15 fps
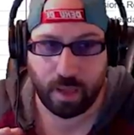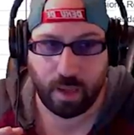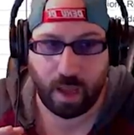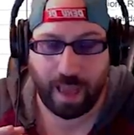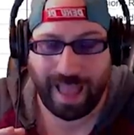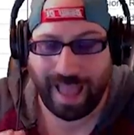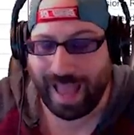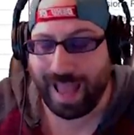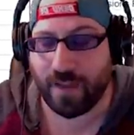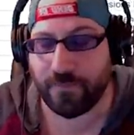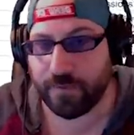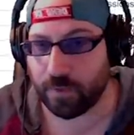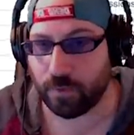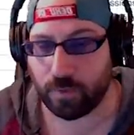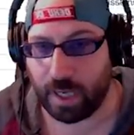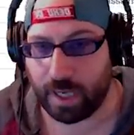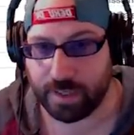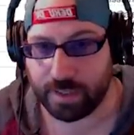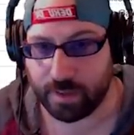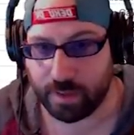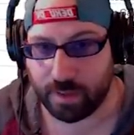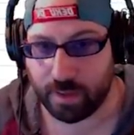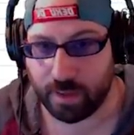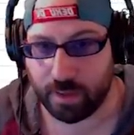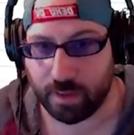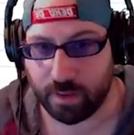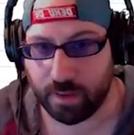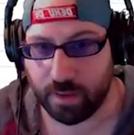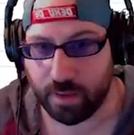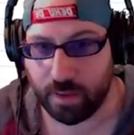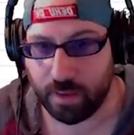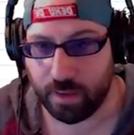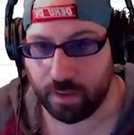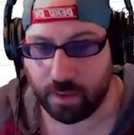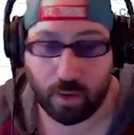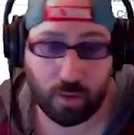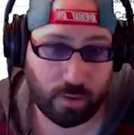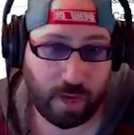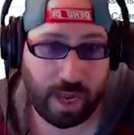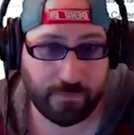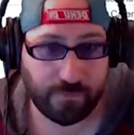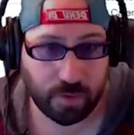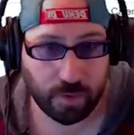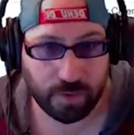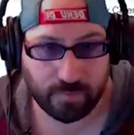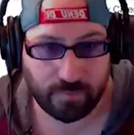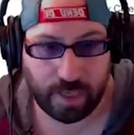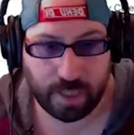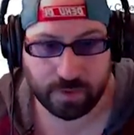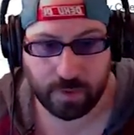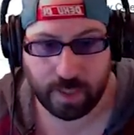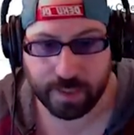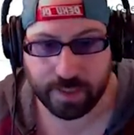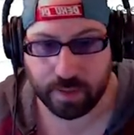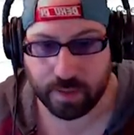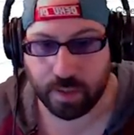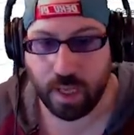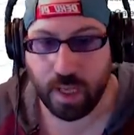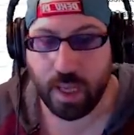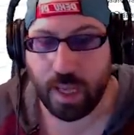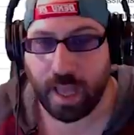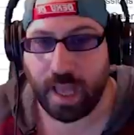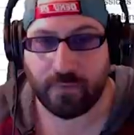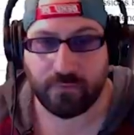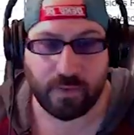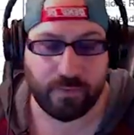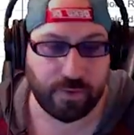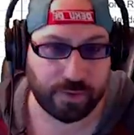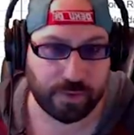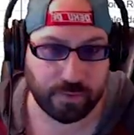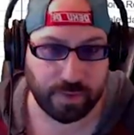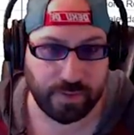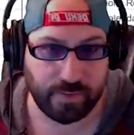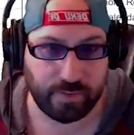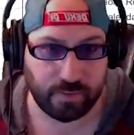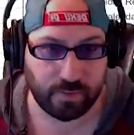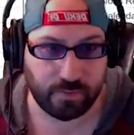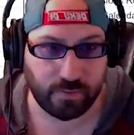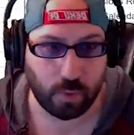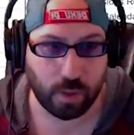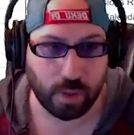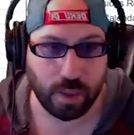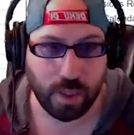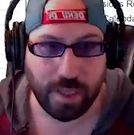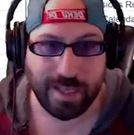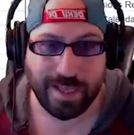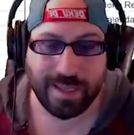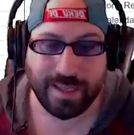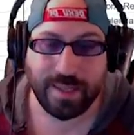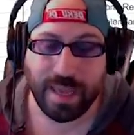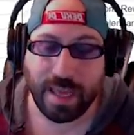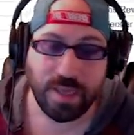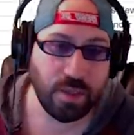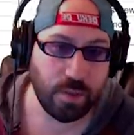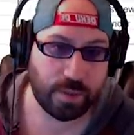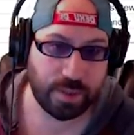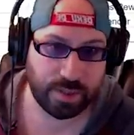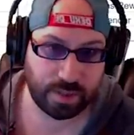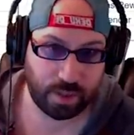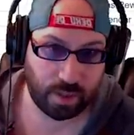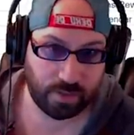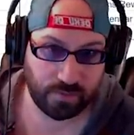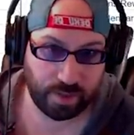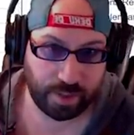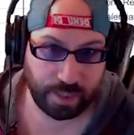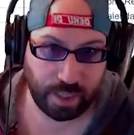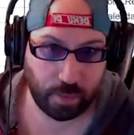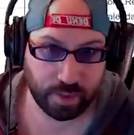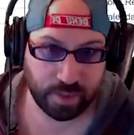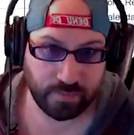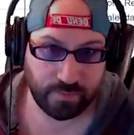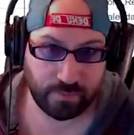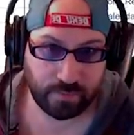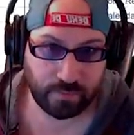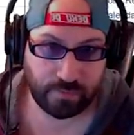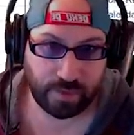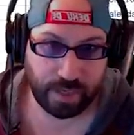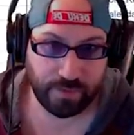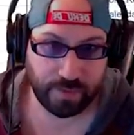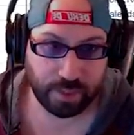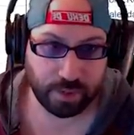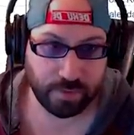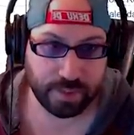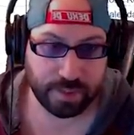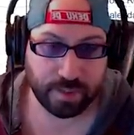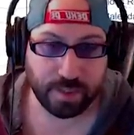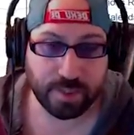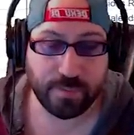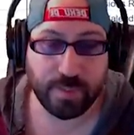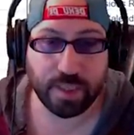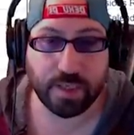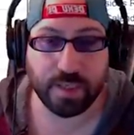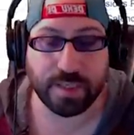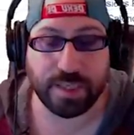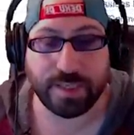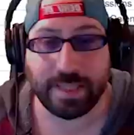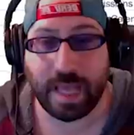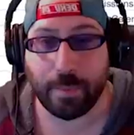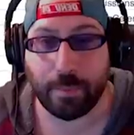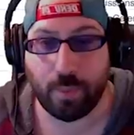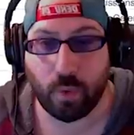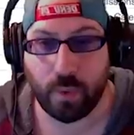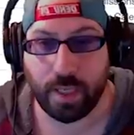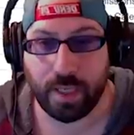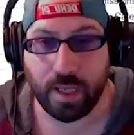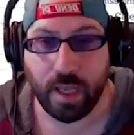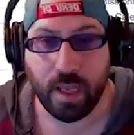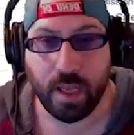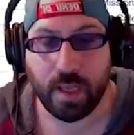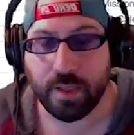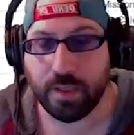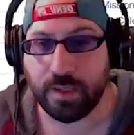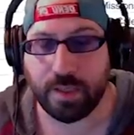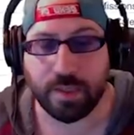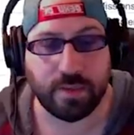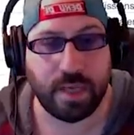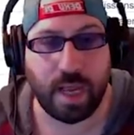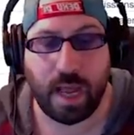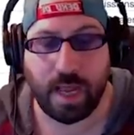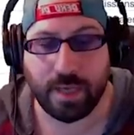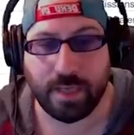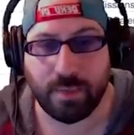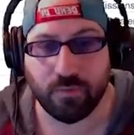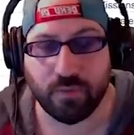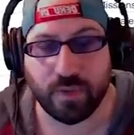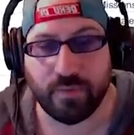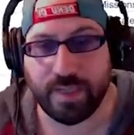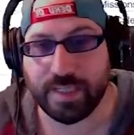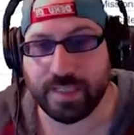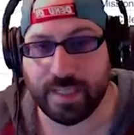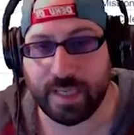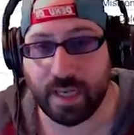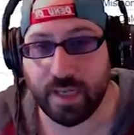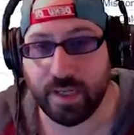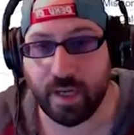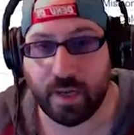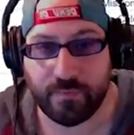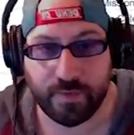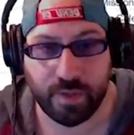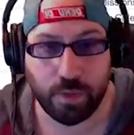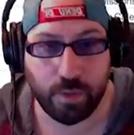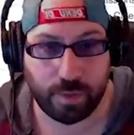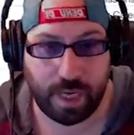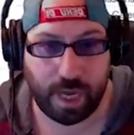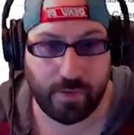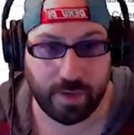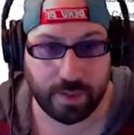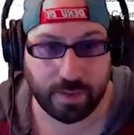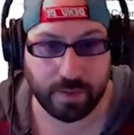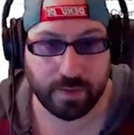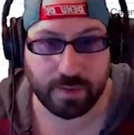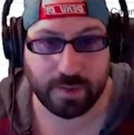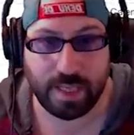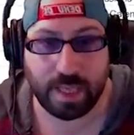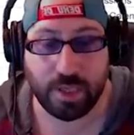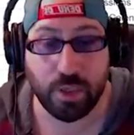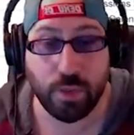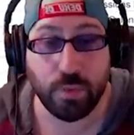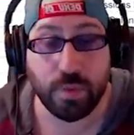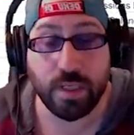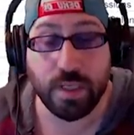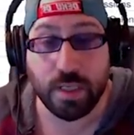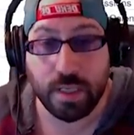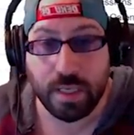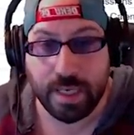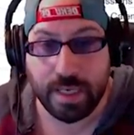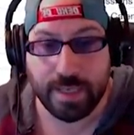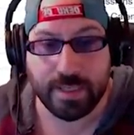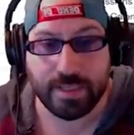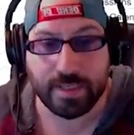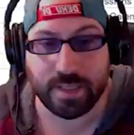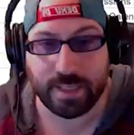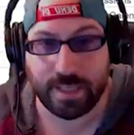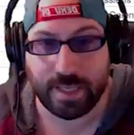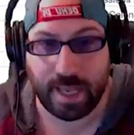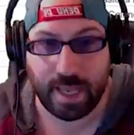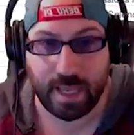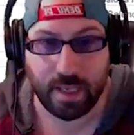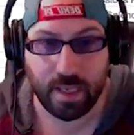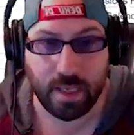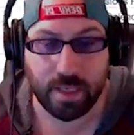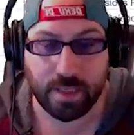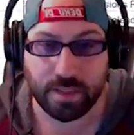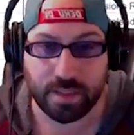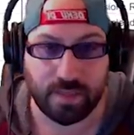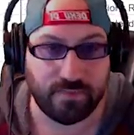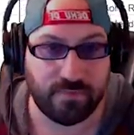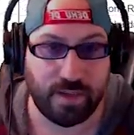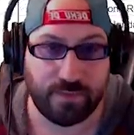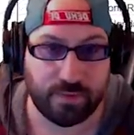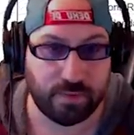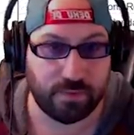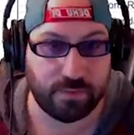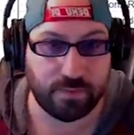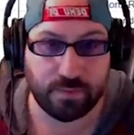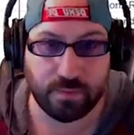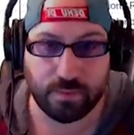half the roster, or half your unlocked roster, at level 3, level 4, then you could start looking at what the level 5 increase does because at that point they're not releasing enough new characters that you need to get to level